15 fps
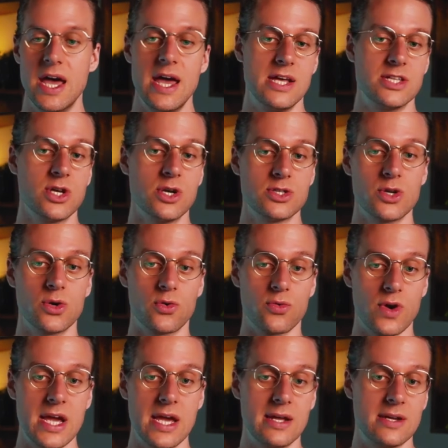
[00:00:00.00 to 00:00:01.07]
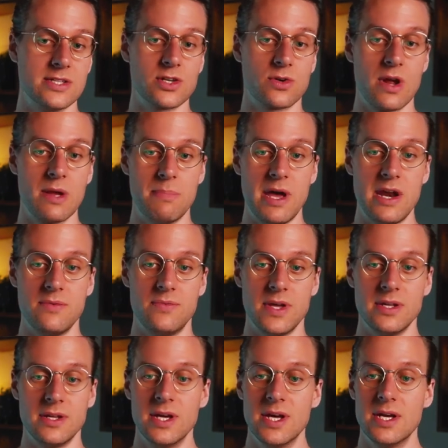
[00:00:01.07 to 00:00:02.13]
It's also great, and it's a great
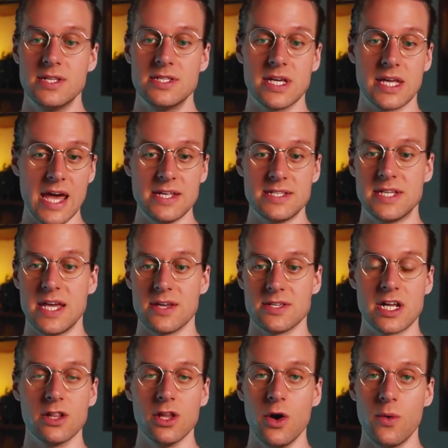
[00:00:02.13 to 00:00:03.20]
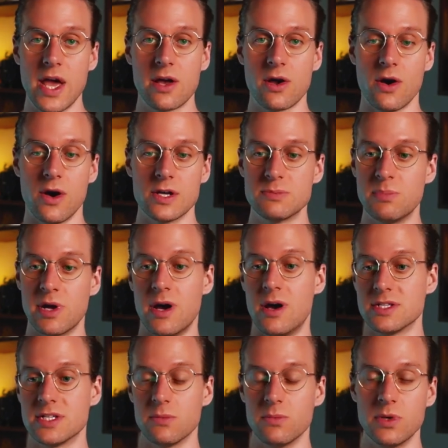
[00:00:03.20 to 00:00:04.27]
benefit to get sales at a low ACoS, but
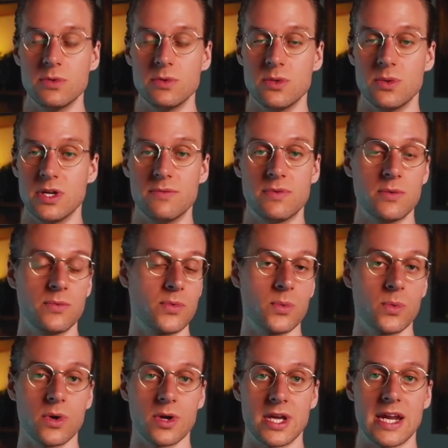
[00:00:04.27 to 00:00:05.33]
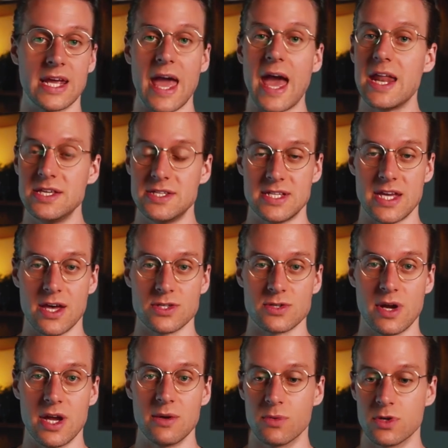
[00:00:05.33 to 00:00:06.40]
honestly, we would do it even if we weren't getting any sales,
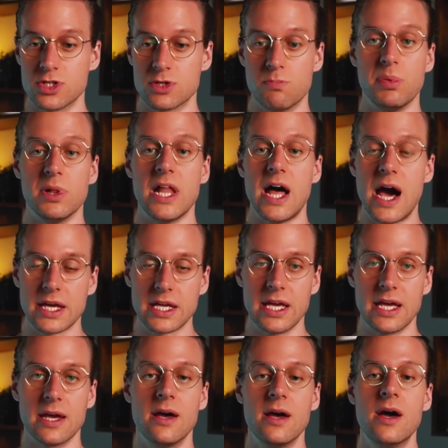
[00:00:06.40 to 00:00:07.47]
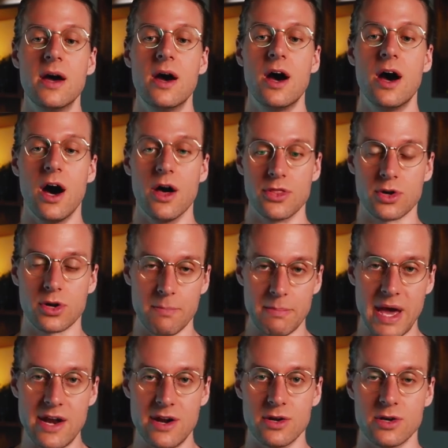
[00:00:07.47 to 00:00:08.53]
right? We're just blocking other
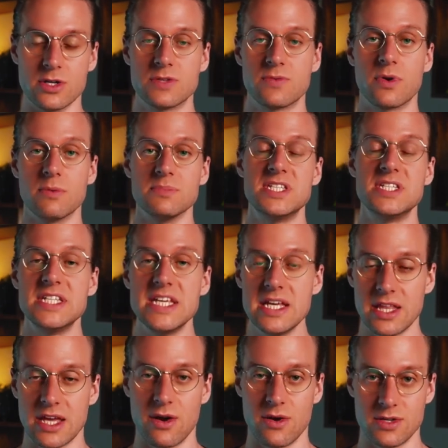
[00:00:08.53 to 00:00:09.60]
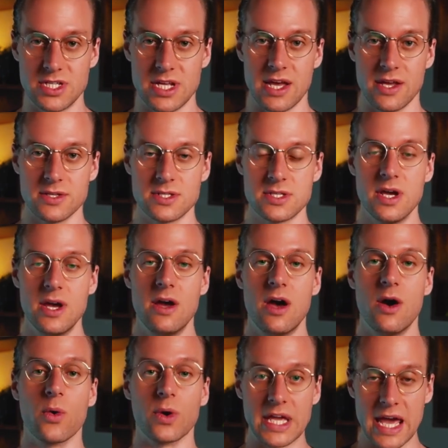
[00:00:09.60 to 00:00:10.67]
competitors from stealing our sales
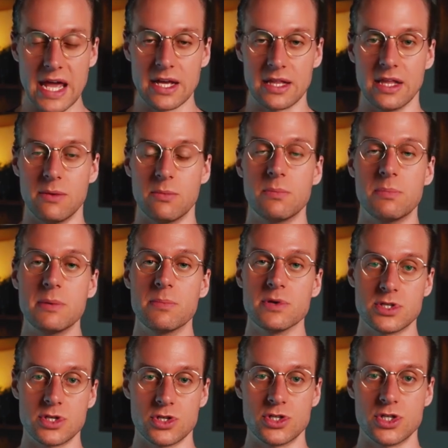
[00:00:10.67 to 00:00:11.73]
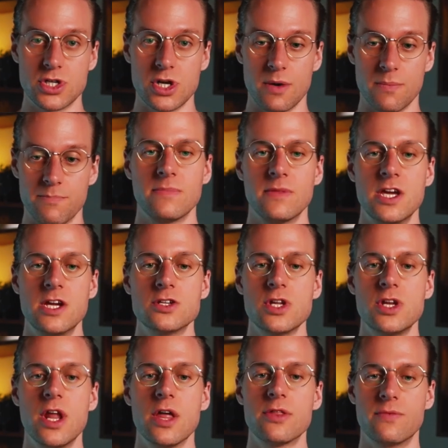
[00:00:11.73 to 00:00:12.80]
organically when people search a term. Here's
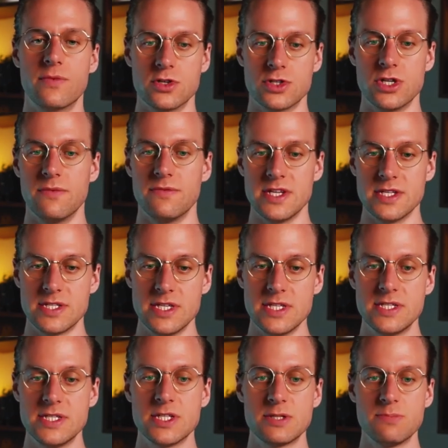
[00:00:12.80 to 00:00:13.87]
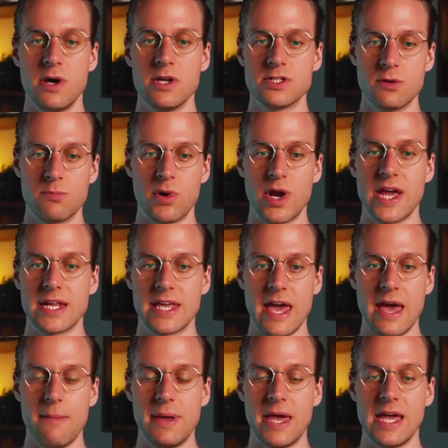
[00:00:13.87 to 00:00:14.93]
another version of this. This is a sponsored brand
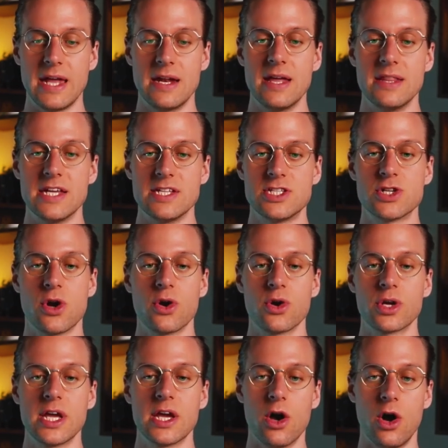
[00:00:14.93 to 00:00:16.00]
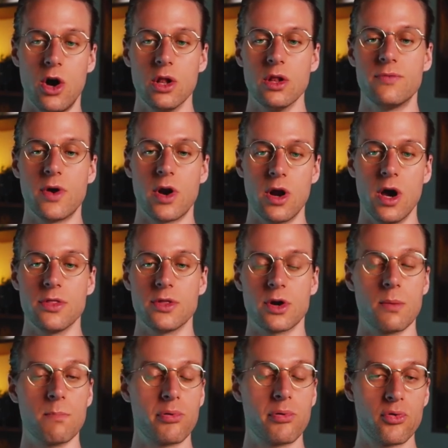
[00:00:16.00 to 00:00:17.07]
campaign that's targeting all of our other
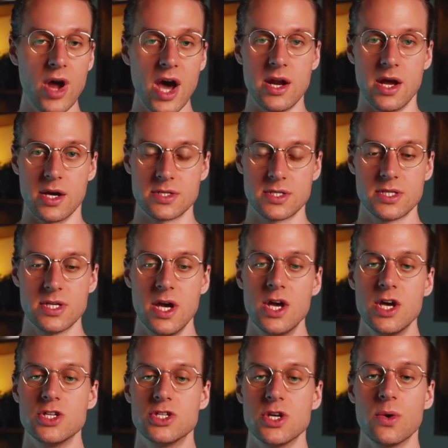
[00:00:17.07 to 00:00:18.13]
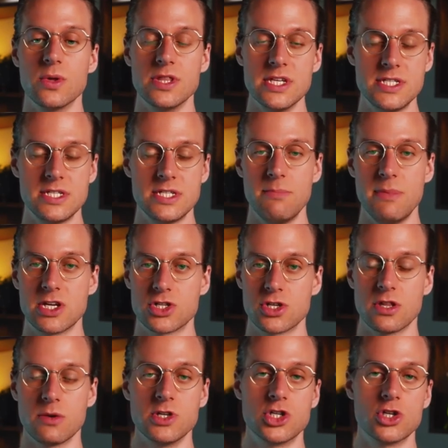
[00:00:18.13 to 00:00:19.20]
products. So this is to make sure
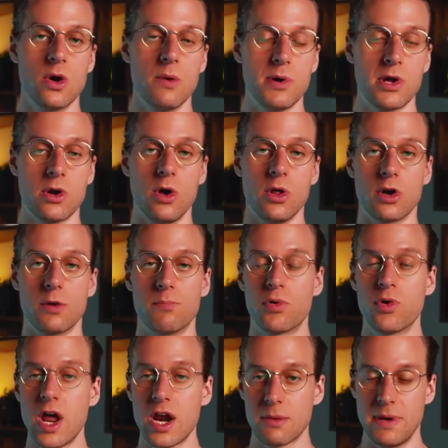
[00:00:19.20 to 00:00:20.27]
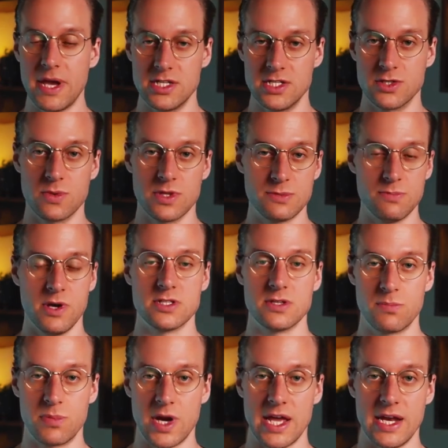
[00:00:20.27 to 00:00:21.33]
that we show up on all our product pages with
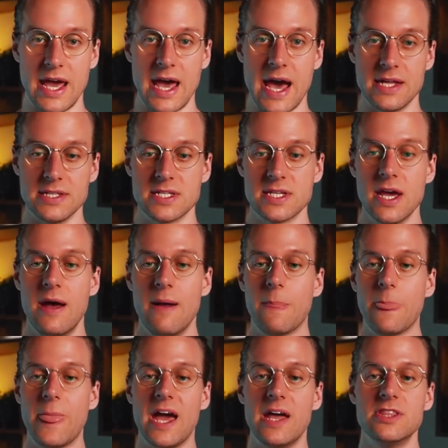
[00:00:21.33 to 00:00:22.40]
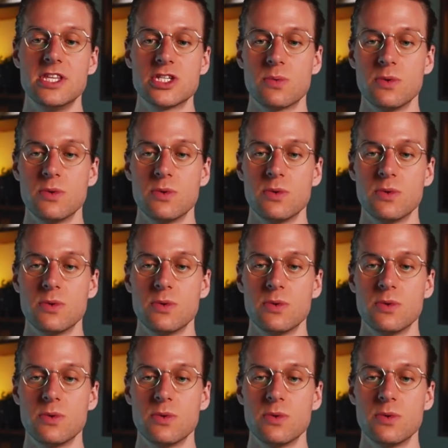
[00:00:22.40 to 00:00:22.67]
sponsored brand ads. And this